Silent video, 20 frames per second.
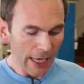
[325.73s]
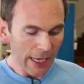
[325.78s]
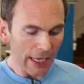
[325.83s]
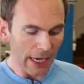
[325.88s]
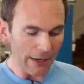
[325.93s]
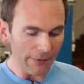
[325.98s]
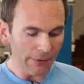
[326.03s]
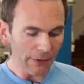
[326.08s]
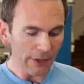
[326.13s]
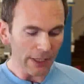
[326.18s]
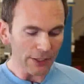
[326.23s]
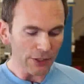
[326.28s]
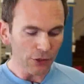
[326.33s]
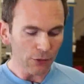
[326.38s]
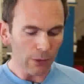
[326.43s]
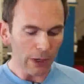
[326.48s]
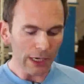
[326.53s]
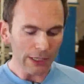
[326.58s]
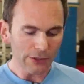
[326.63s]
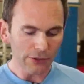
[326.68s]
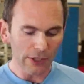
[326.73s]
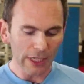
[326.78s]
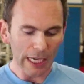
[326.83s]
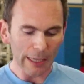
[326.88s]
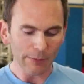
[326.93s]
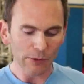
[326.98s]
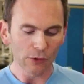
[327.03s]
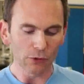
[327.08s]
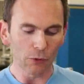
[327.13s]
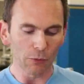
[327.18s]
and I feel that squats are an
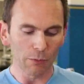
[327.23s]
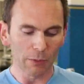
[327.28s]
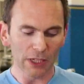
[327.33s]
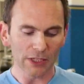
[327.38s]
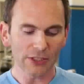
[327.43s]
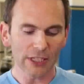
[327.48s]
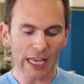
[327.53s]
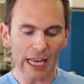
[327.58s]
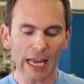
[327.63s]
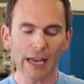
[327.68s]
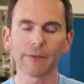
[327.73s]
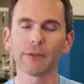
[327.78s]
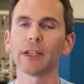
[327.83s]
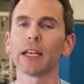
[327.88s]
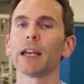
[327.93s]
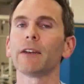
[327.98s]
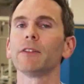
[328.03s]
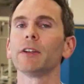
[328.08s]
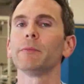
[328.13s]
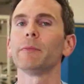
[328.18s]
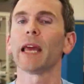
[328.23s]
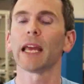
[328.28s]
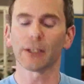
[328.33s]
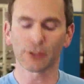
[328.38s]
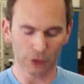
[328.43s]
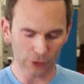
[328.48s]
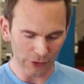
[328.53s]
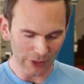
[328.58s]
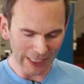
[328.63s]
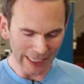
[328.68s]
absolute must-have in every
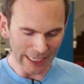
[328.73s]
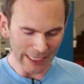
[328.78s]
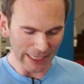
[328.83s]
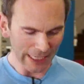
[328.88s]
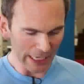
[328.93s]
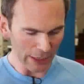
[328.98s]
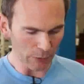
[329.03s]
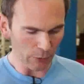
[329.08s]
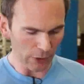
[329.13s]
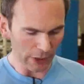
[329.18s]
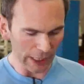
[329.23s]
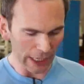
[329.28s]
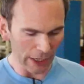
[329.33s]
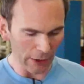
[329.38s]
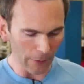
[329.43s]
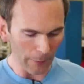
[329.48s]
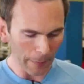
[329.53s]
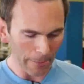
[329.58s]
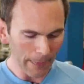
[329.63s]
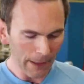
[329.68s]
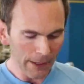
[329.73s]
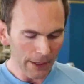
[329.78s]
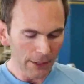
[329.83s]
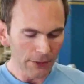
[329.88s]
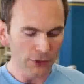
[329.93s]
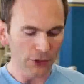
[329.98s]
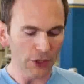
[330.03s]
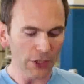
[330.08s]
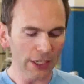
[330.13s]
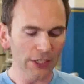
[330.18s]
Max OT leg workout.
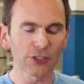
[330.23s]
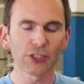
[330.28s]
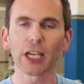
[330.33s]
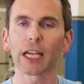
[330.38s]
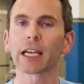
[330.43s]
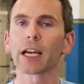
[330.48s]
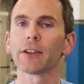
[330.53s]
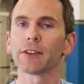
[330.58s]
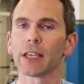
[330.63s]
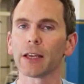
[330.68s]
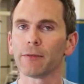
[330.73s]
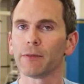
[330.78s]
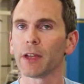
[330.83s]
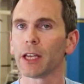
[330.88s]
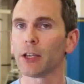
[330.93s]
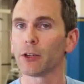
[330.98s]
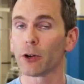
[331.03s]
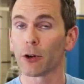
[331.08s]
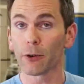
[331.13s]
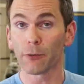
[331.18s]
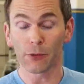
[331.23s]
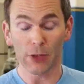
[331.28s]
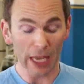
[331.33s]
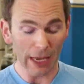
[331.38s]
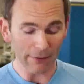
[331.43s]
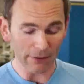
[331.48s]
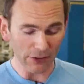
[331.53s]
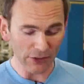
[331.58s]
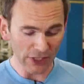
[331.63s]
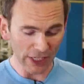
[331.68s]
So you can check out that video if you
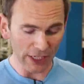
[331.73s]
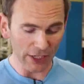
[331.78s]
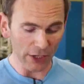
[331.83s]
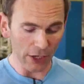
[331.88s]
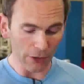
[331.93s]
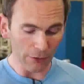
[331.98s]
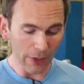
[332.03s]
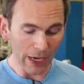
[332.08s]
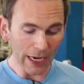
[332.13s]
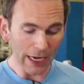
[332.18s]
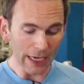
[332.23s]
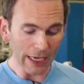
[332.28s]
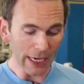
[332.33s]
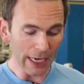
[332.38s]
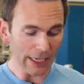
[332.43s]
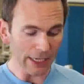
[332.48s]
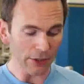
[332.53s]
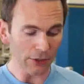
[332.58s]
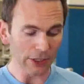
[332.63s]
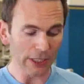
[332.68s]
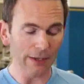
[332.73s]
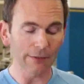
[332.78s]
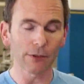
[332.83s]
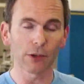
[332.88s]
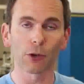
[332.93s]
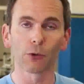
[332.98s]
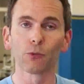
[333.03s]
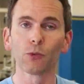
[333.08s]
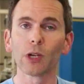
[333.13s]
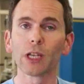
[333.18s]
haven't seen it already, and it'll give
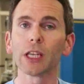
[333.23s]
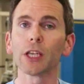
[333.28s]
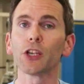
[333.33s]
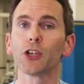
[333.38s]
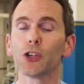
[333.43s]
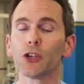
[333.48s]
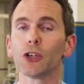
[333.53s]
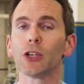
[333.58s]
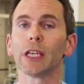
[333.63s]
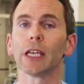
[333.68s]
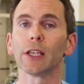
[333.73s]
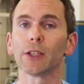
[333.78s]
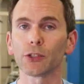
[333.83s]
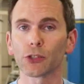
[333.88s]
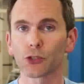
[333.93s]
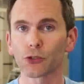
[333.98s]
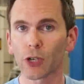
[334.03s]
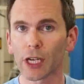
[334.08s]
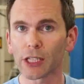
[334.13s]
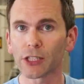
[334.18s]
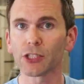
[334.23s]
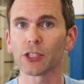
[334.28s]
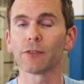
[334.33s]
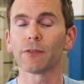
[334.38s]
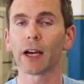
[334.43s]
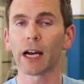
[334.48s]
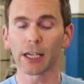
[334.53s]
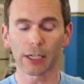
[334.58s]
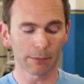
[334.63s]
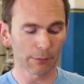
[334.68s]
you a really good illustration of
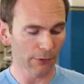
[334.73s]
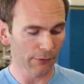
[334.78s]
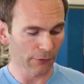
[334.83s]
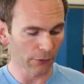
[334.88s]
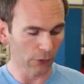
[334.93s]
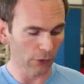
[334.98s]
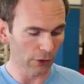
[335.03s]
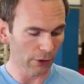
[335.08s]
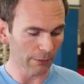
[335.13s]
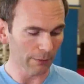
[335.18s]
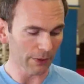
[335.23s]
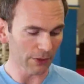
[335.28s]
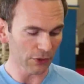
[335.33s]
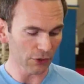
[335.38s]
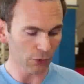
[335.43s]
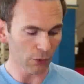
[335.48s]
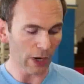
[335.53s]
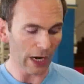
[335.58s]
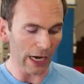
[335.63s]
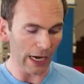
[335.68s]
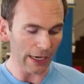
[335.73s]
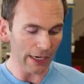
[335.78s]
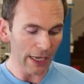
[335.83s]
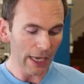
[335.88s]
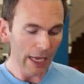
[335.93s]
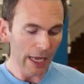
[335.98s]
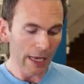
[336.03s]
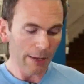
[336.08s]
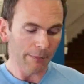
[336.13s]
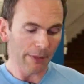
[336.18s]
how to perform a squat.
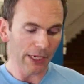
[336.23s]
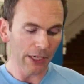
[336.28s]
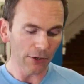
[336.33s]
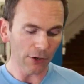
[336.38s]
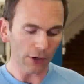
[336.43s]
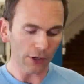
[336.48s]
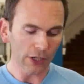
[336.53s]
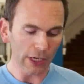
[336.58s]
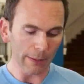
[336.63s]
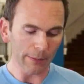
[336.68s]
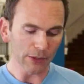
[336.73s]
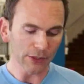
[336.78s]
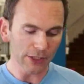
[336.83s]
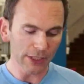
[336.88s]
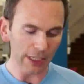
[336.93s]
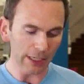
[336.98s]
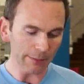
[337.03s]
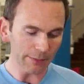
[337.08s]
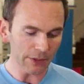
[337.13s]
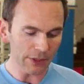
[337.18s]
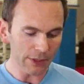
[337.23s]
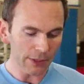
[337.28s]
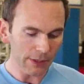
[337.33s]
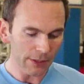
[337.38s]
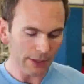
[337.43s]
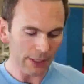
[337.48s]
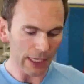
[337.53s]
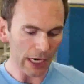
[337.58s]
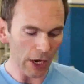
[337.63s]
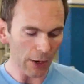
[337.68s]
But here are a couple tips
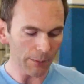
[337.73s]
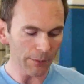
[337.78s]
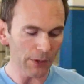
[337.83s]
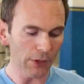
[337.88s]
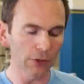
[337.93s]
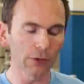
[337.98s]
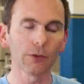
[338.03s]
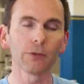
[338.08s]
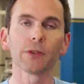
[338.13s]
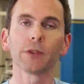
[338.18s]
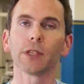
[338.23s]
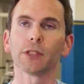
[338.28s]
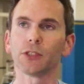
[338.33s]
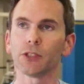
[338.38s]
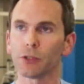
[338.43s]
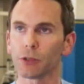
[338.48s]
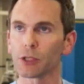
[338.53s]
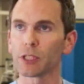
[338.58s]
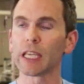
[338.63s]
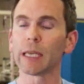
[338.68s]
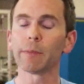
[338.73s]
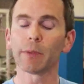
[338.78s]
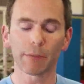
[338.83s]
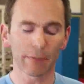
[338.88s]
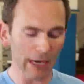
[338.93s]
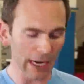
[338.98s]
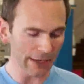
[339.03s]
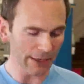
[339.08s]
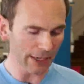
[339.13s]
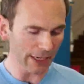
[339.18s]
to help you that you can keep in
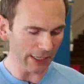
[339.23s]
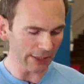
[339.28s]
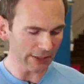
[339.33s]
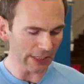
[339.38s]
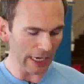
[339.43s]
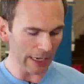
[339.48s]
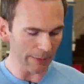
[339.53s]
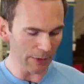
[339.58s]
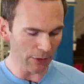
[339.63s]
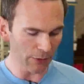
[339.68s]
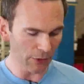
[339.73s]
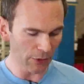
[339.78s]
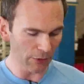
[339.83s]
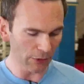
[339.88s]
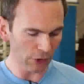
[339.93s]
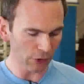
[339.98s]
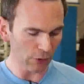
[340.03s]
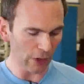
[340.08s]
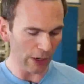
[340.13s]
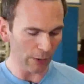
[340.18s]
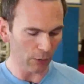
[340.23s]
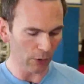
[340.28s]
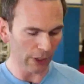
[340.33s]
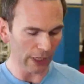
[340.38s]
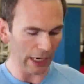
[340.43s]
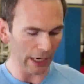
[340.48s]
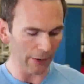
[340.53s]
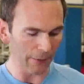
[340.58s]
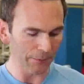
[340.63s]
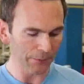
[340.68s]
mind the next time you do a squat
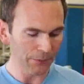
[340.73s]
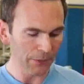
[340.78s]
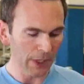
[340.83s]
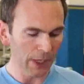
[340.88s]
workout.